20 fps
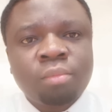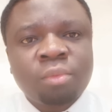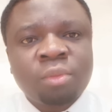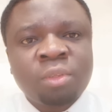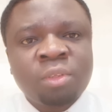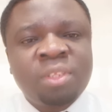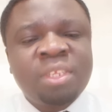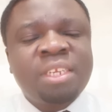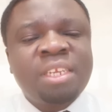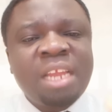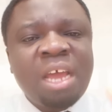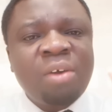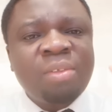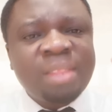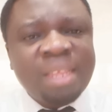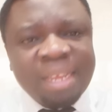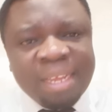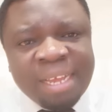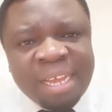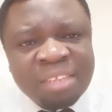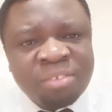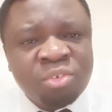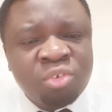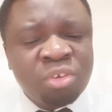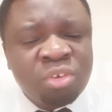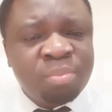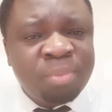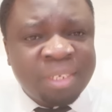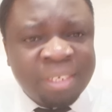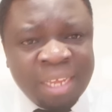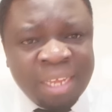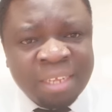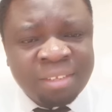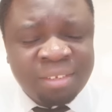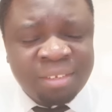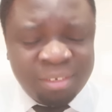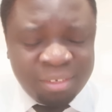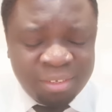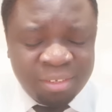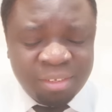He said now the gas will not be
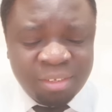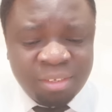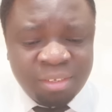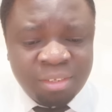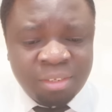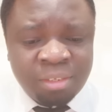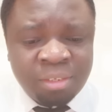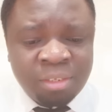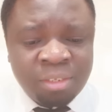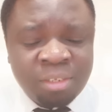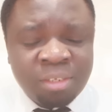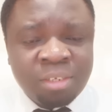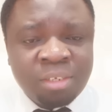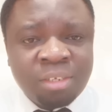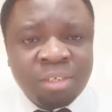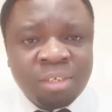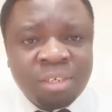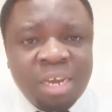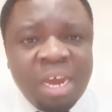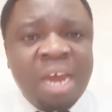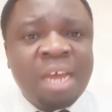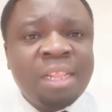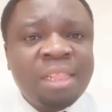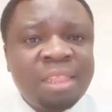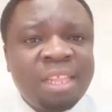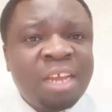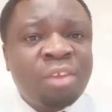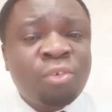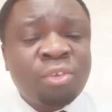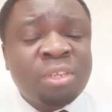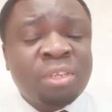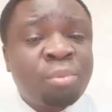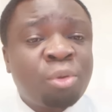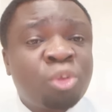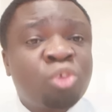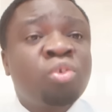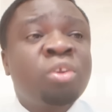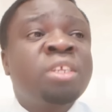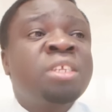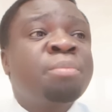taxed, and that was
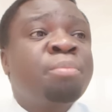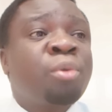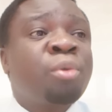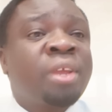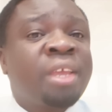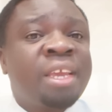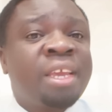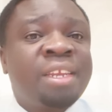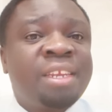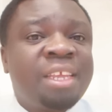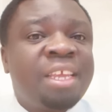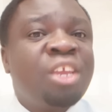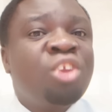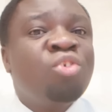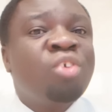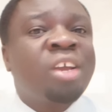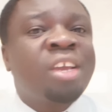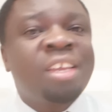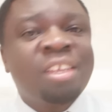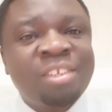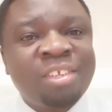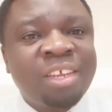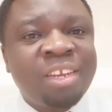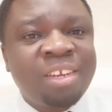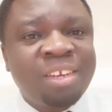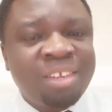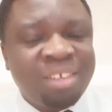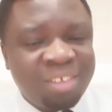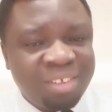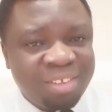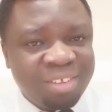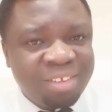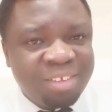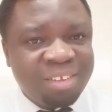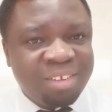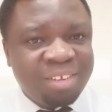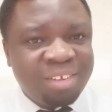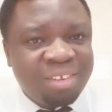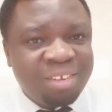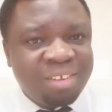supposed to reciprocate in your kitchen,
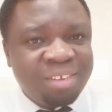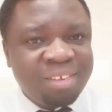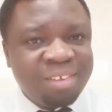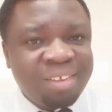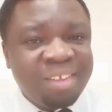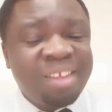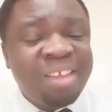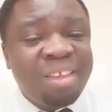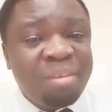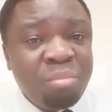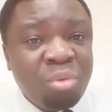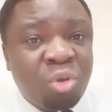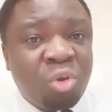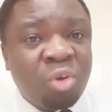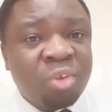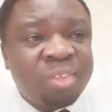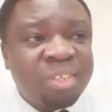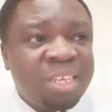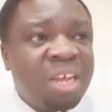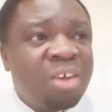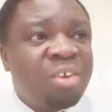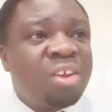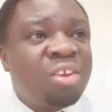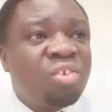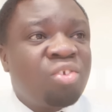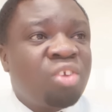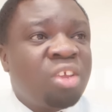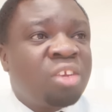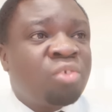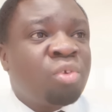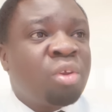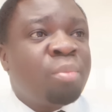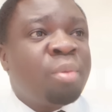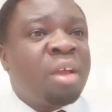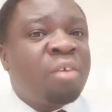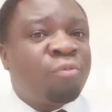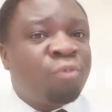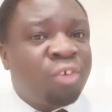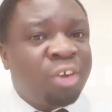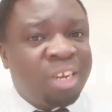because now it will be
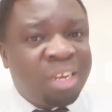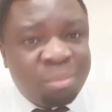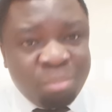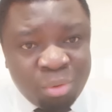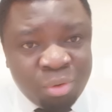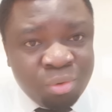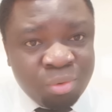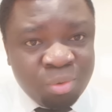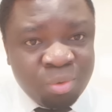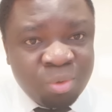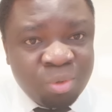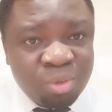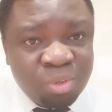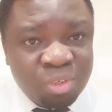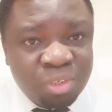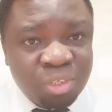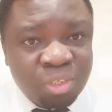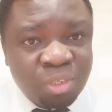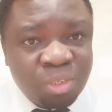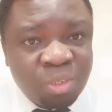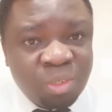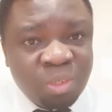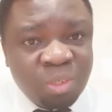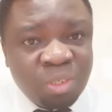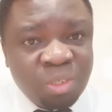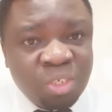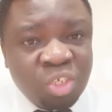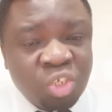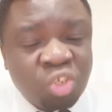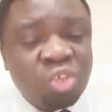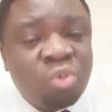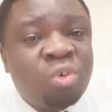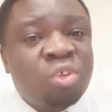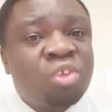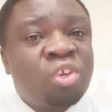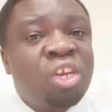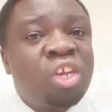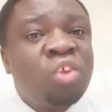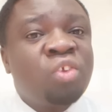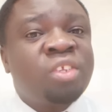affordable. So he was
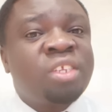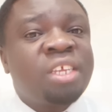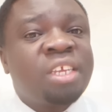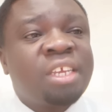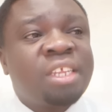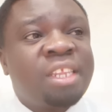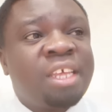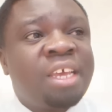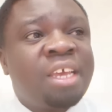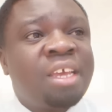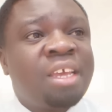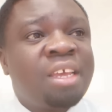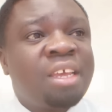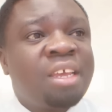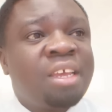reducing the